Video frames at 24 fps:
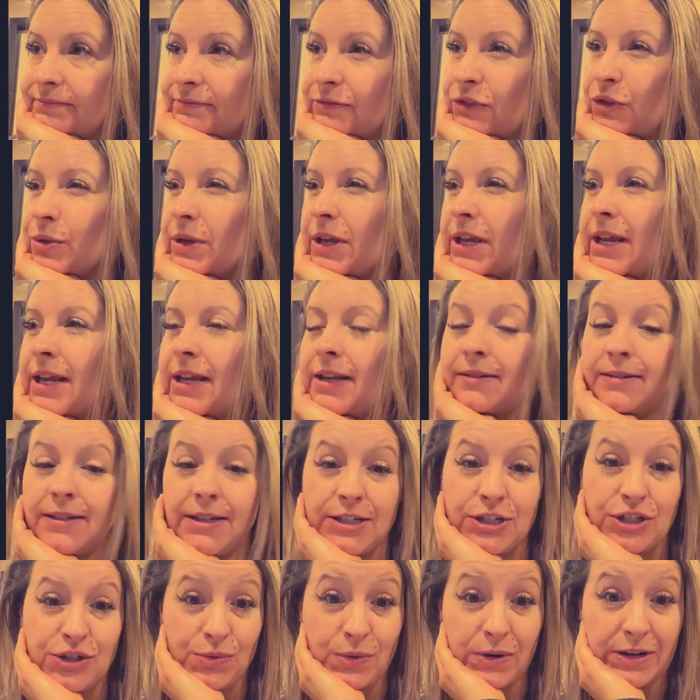three
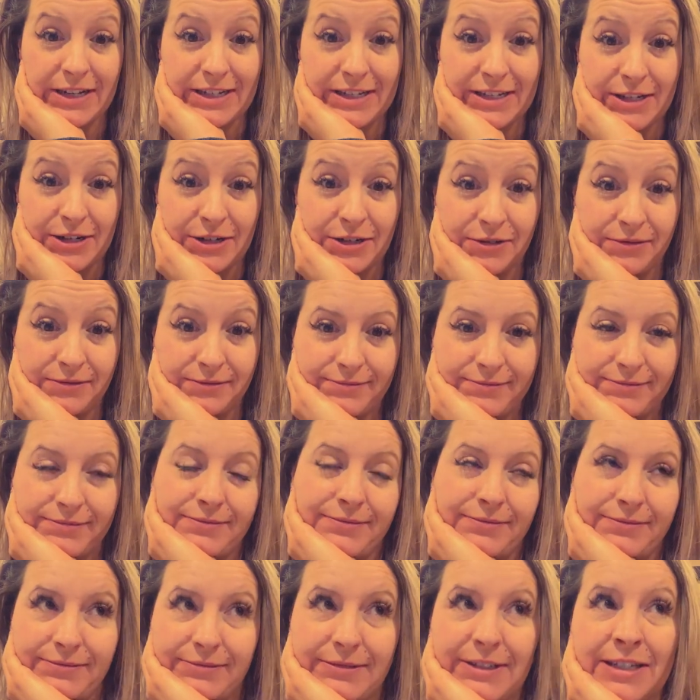twenty-two
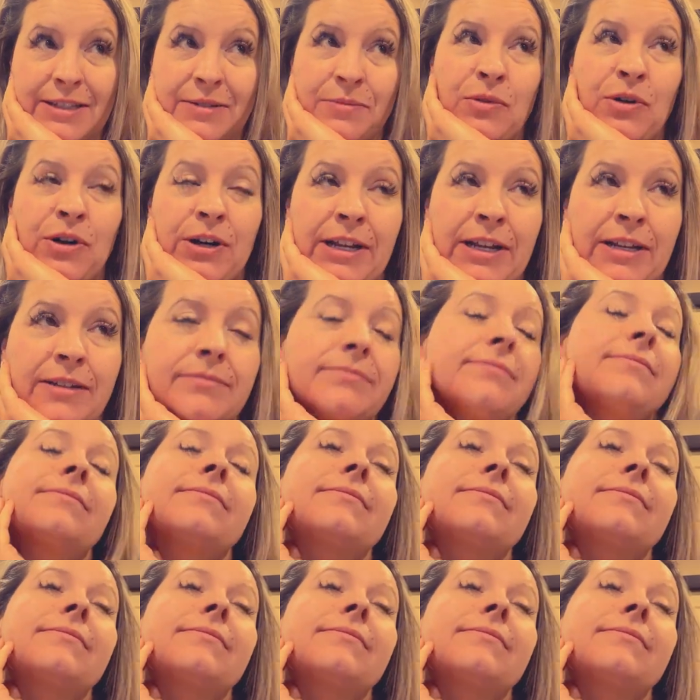in the morning.